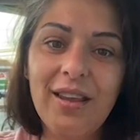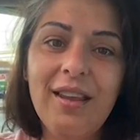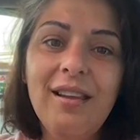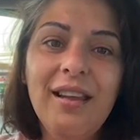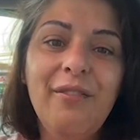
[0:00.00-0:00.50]
You're
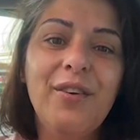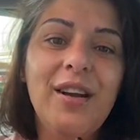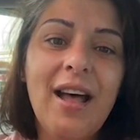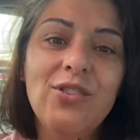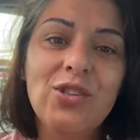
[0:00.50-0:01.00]
healing
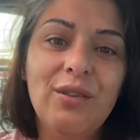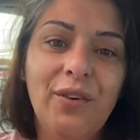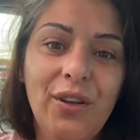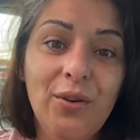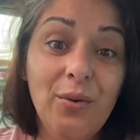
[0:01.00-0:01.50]
for not
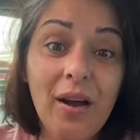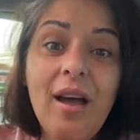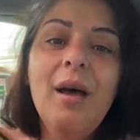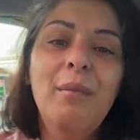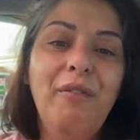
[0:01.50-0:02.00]
just for you,
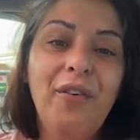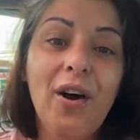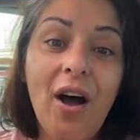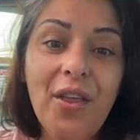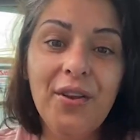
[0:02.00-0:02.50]
but
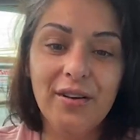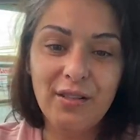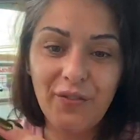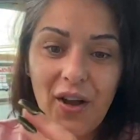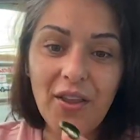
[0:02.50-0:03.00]
for other